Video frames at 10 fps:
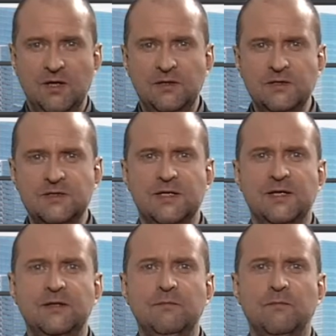It is
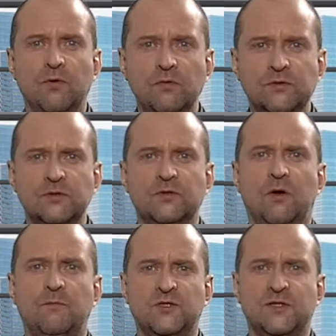an important
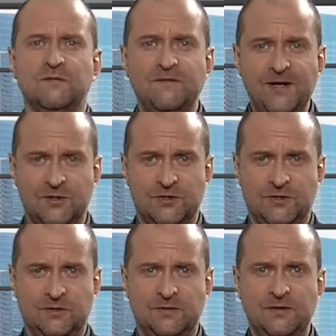
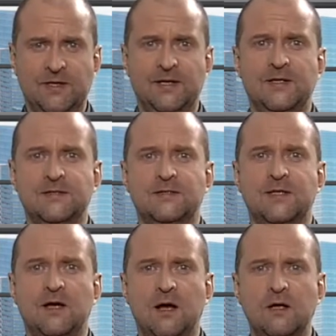observation as
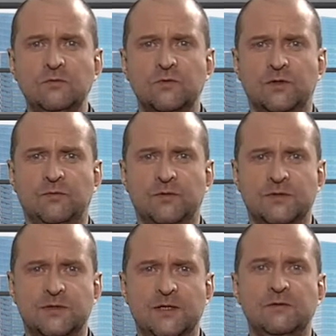the
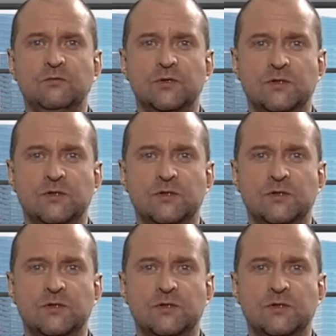100%